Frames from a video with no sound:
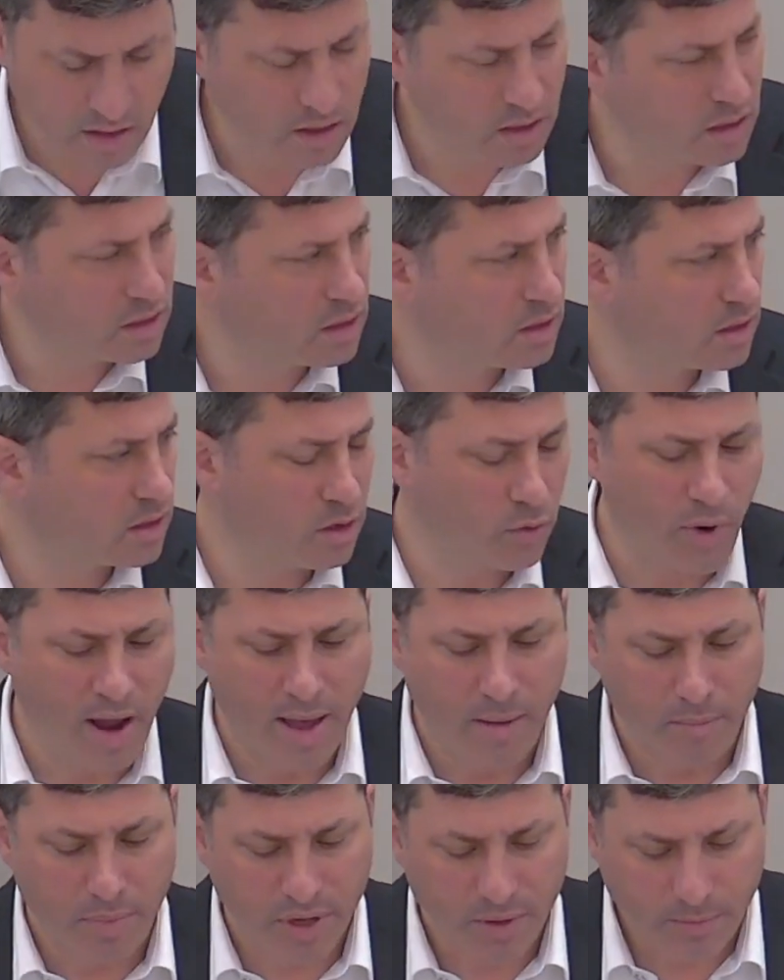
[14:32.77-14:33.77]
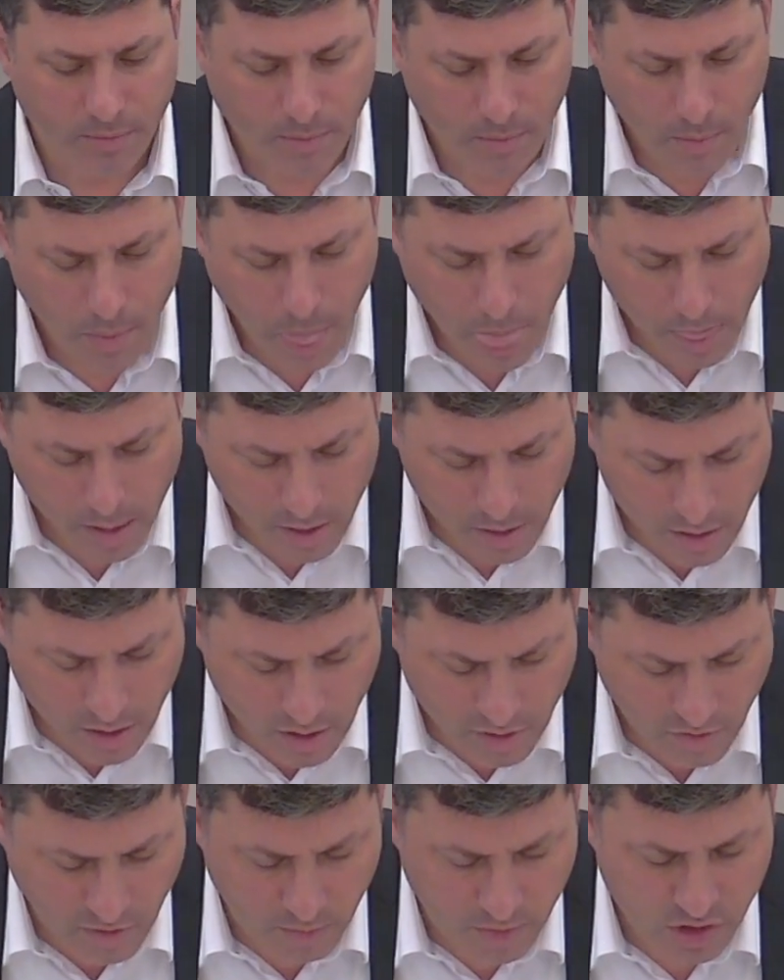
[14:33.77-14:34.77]
the, the ramp.
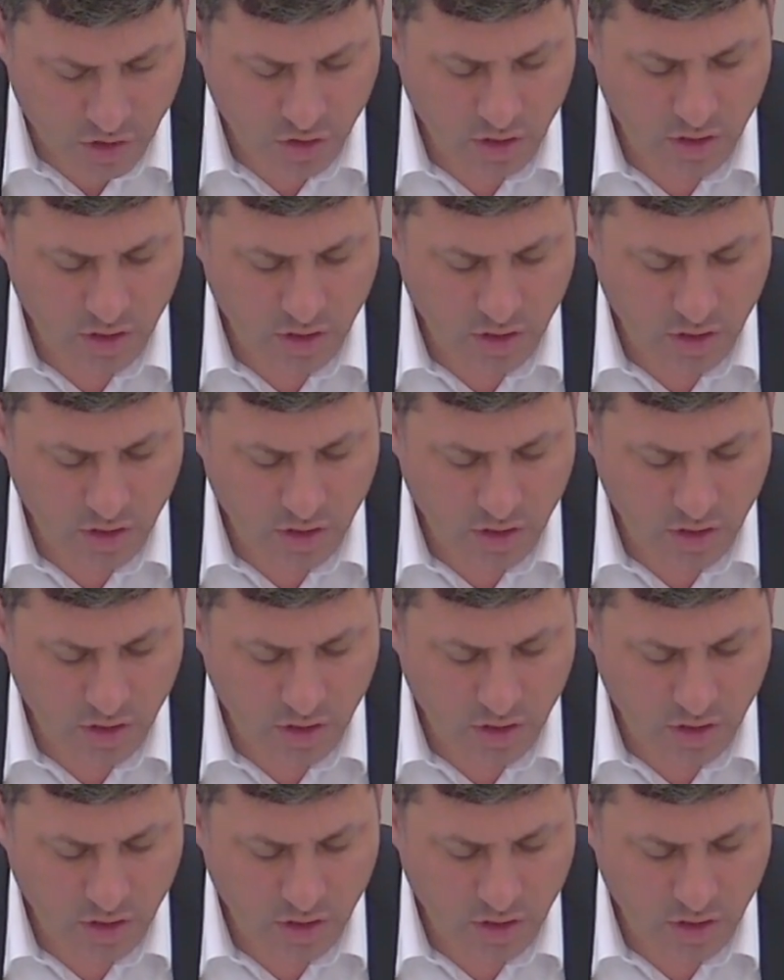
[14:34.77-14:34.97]
And